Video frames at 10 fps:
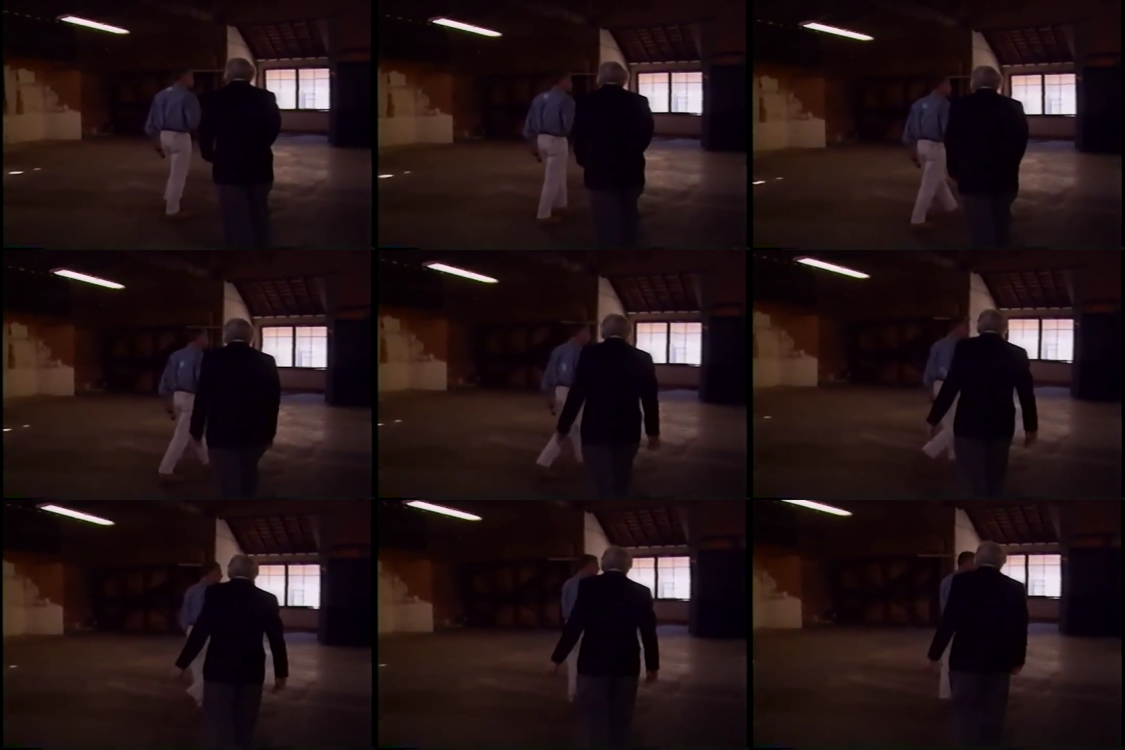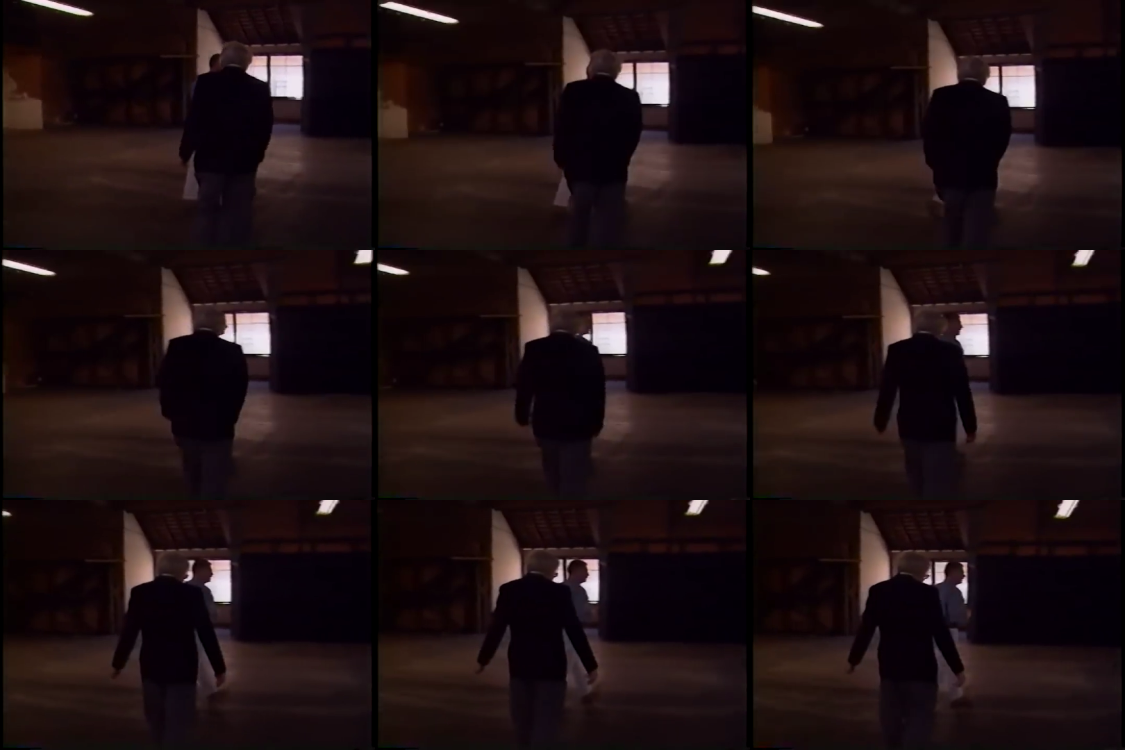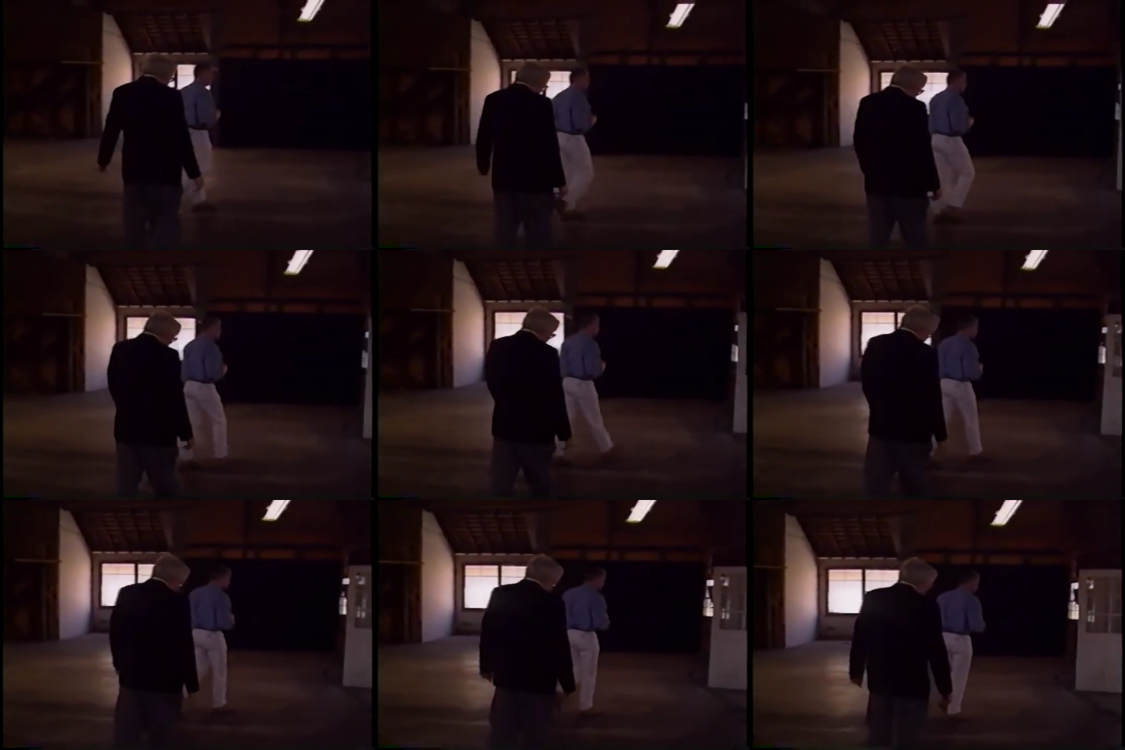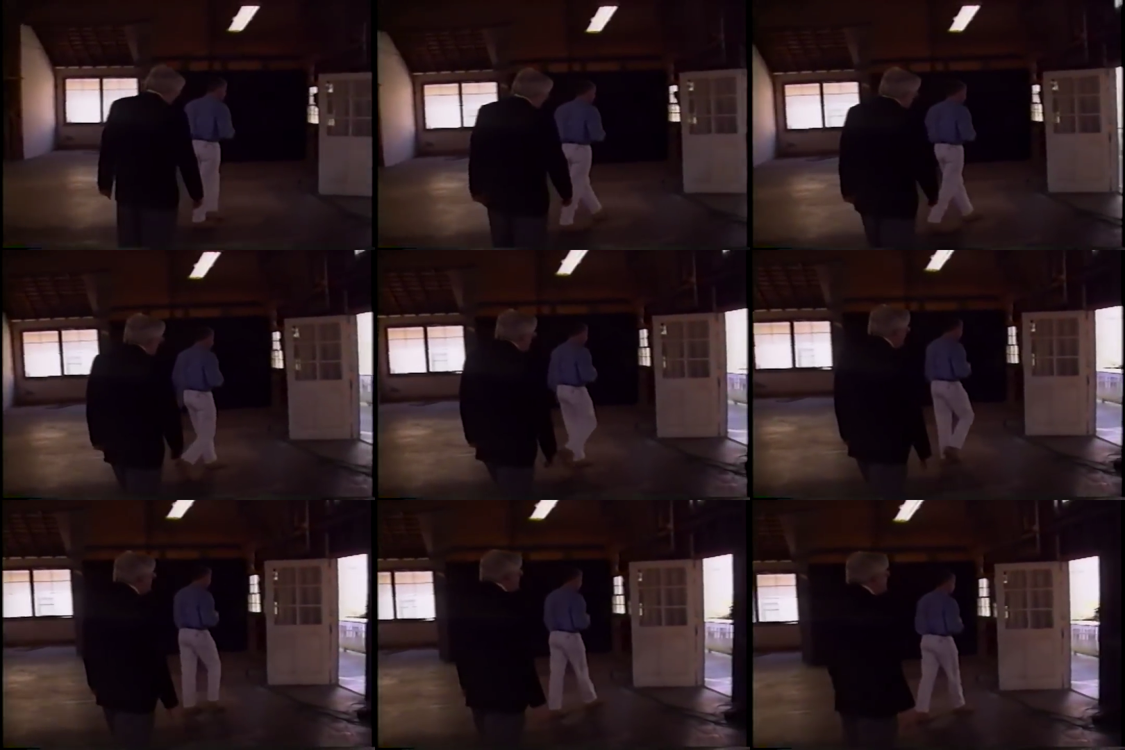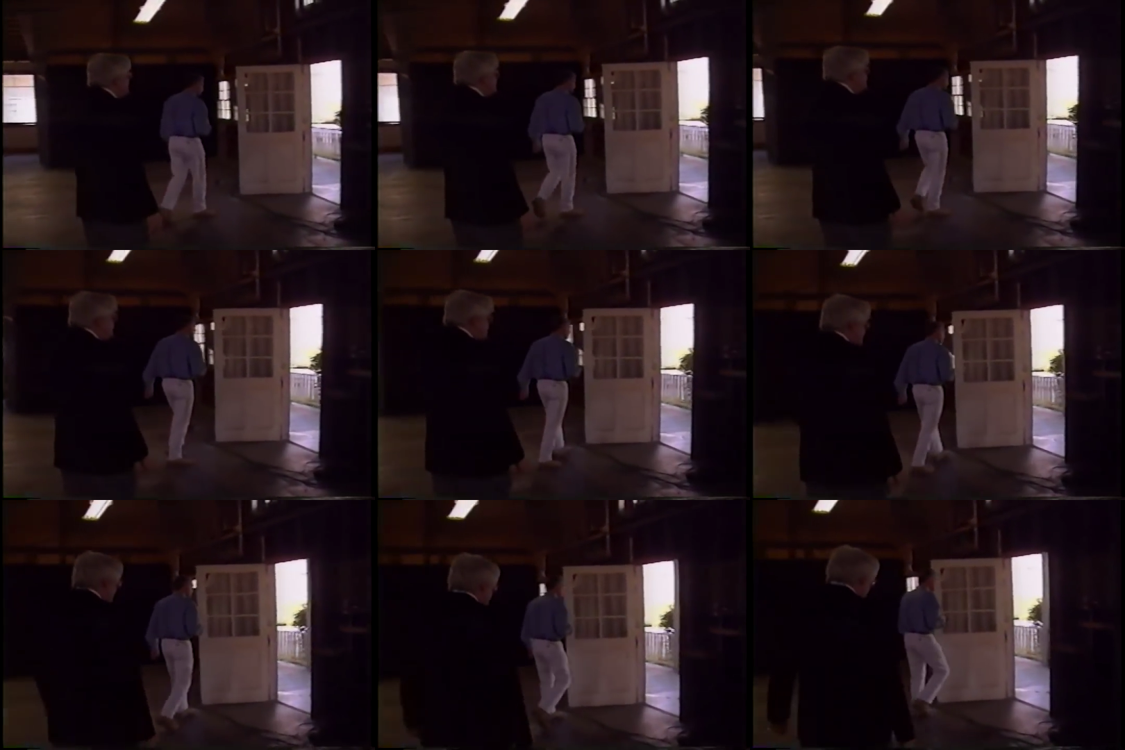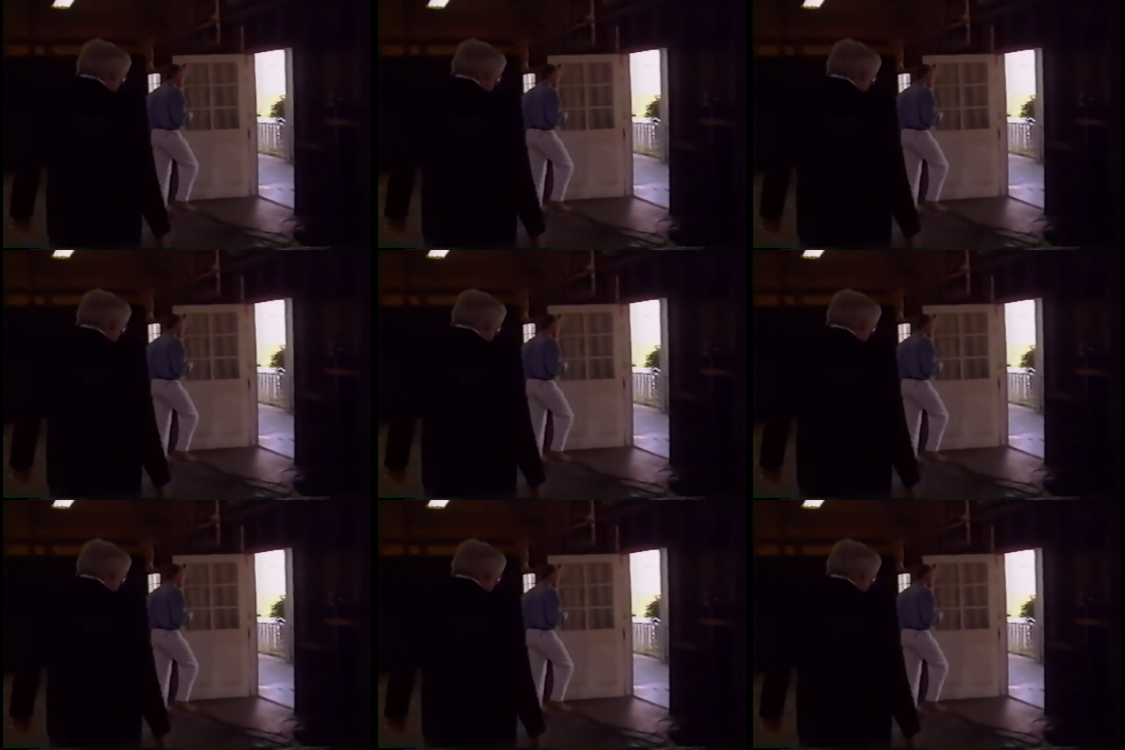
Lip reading: No face is visible, so there are no lips to read.